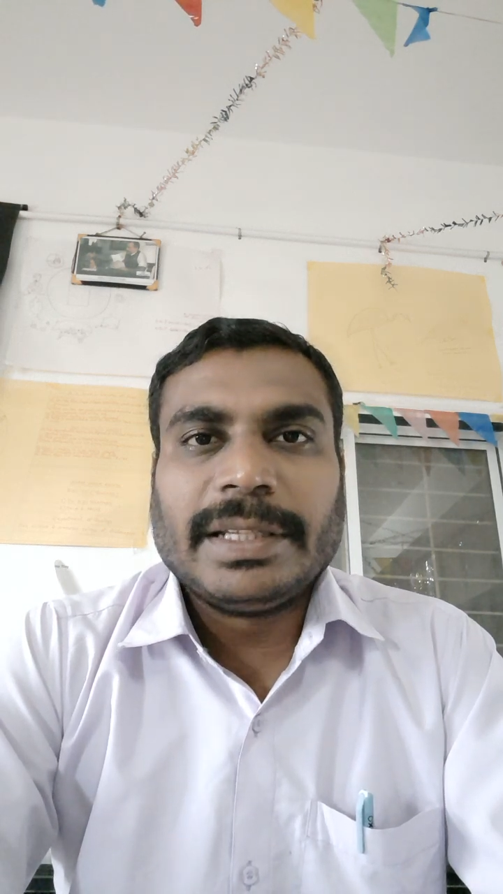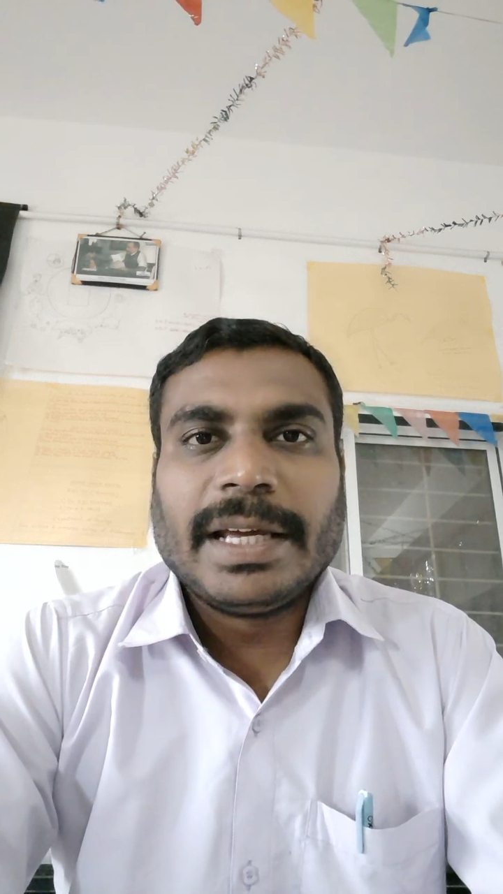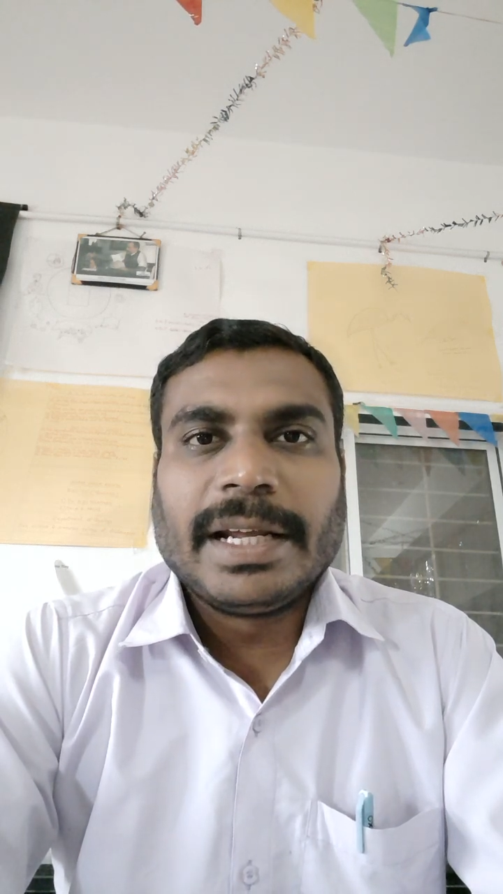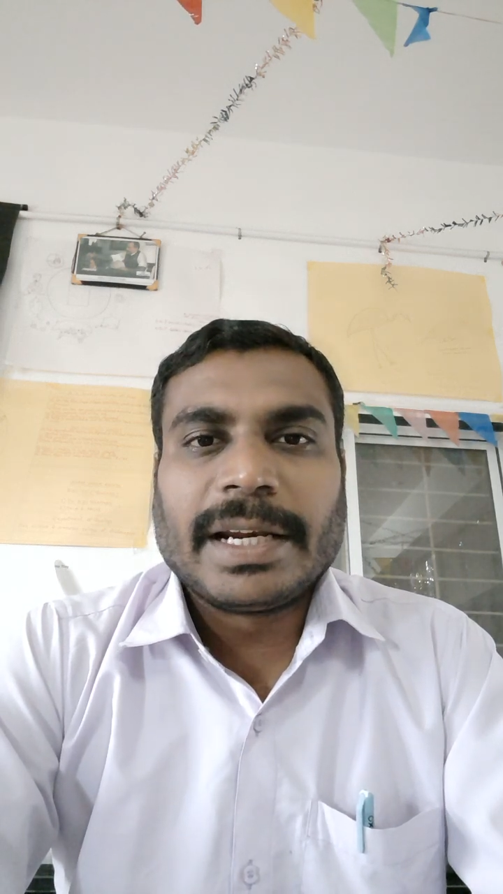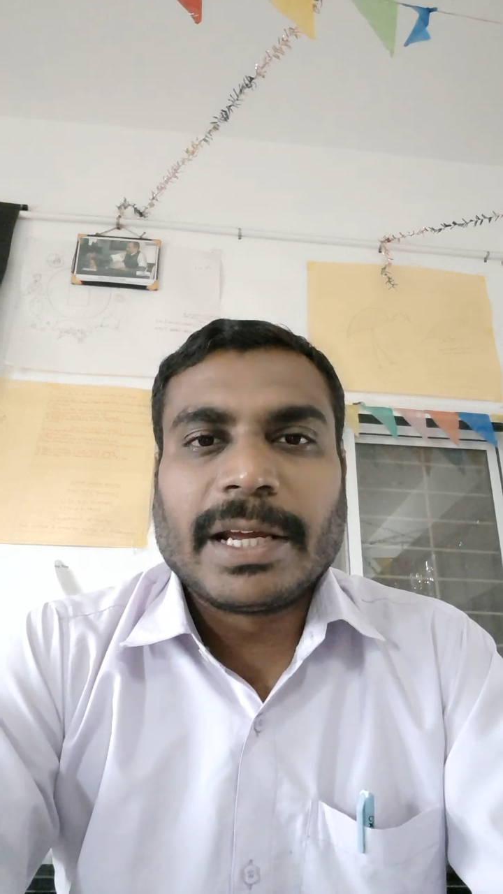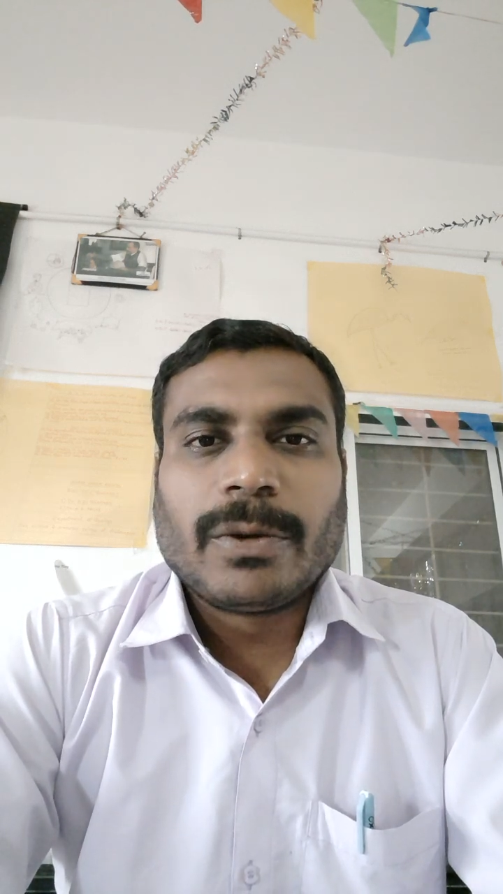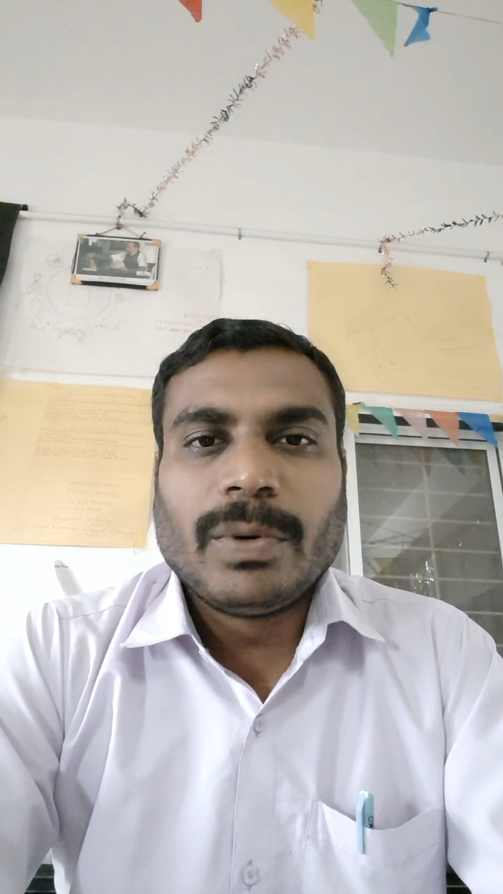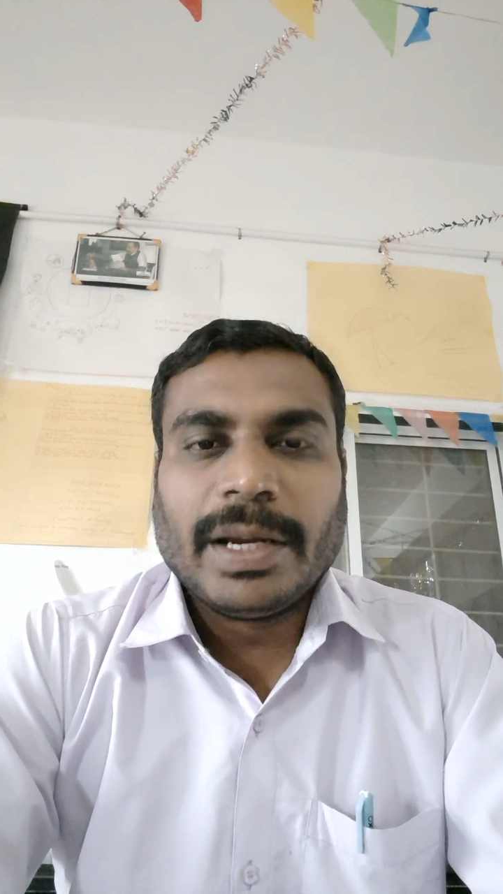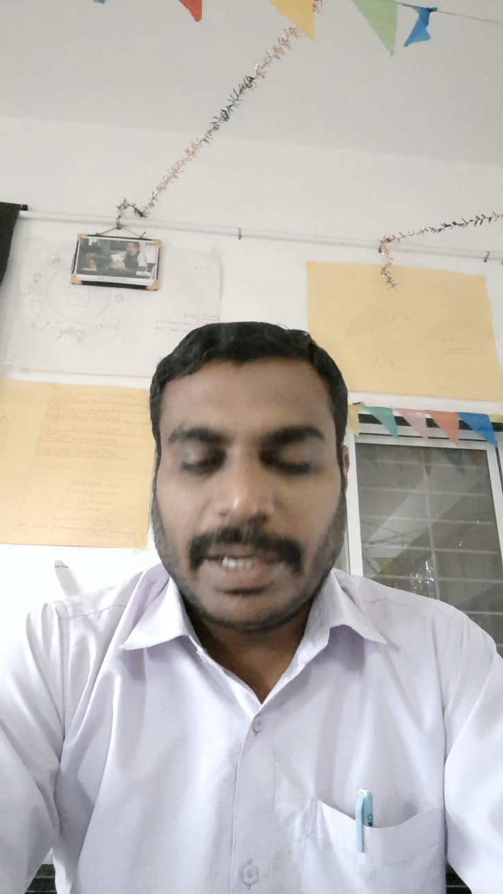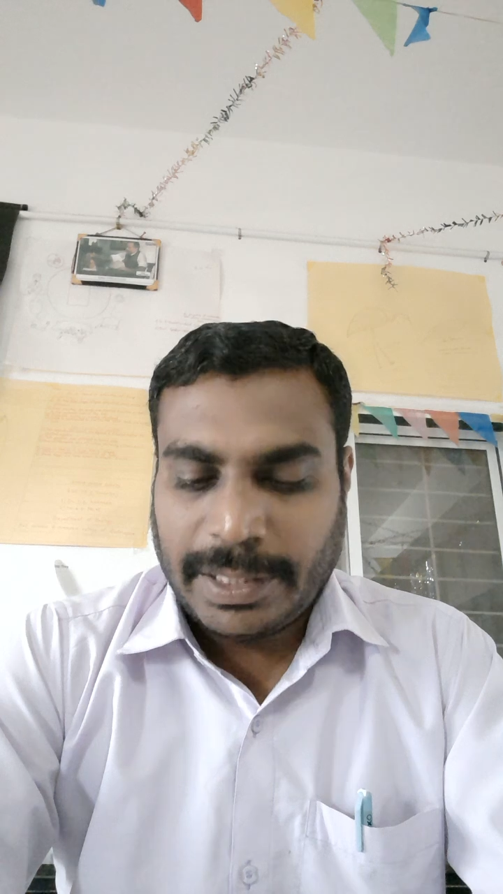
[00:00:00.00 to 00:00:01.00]
they
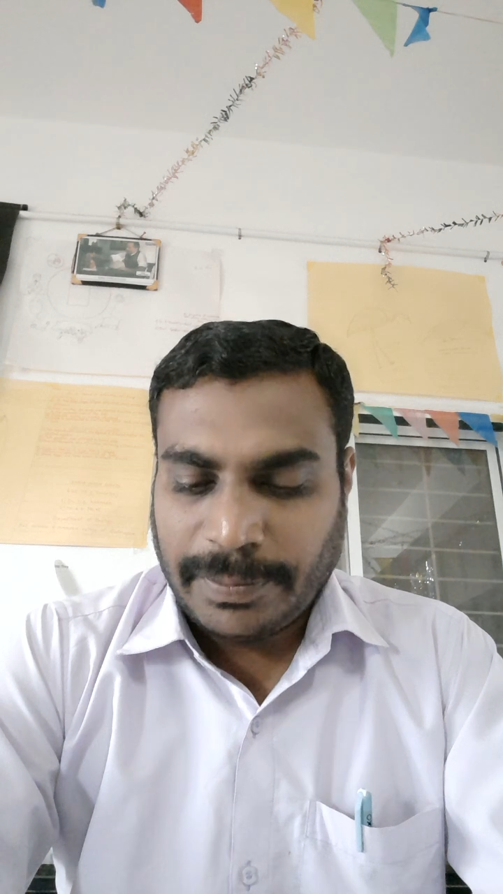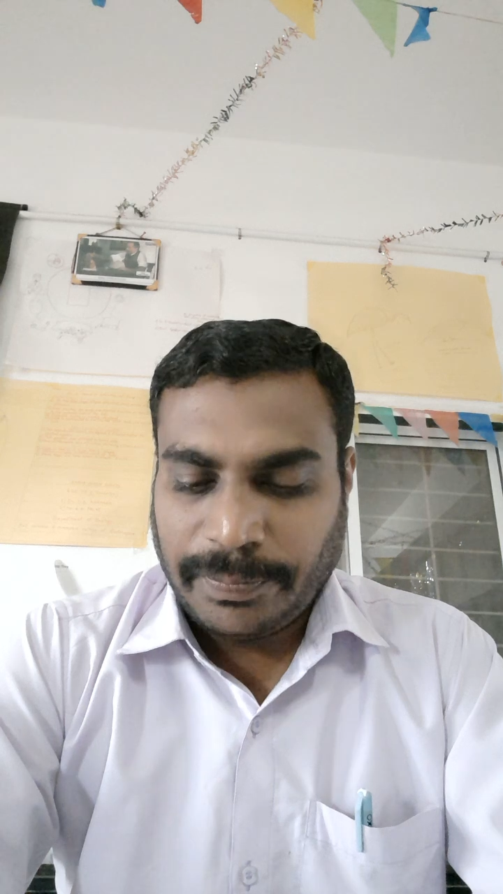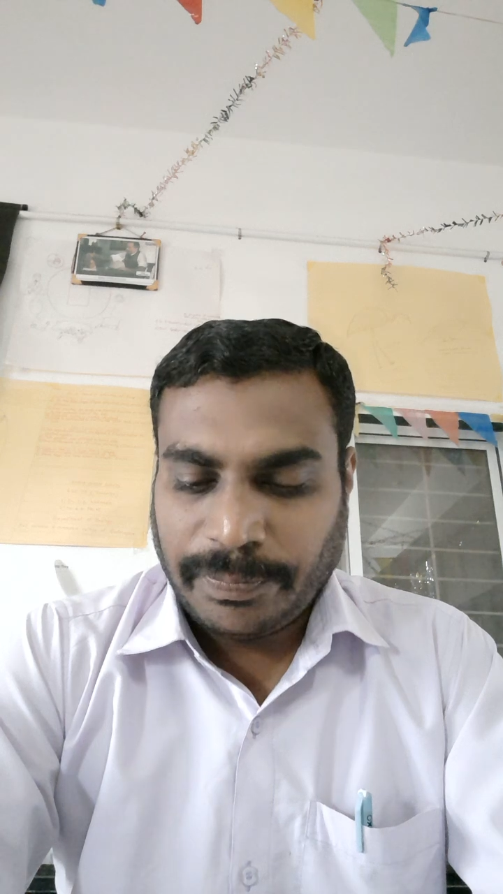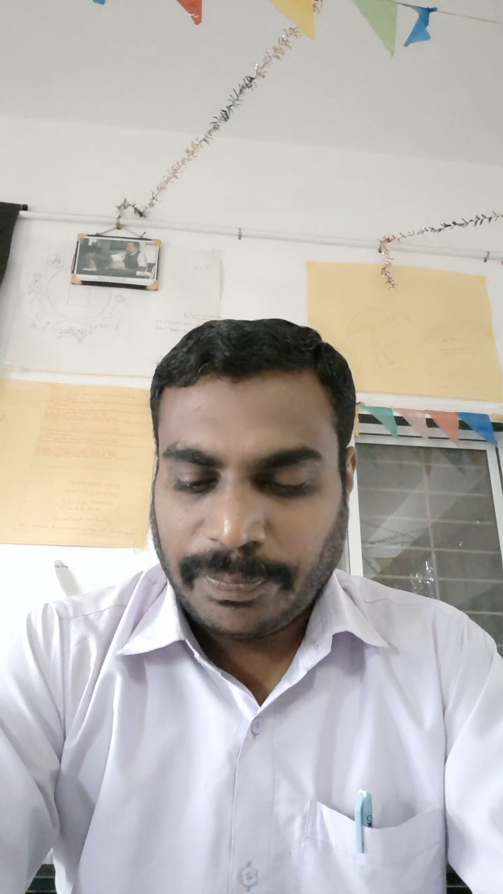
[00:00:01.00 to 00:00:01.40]
regulate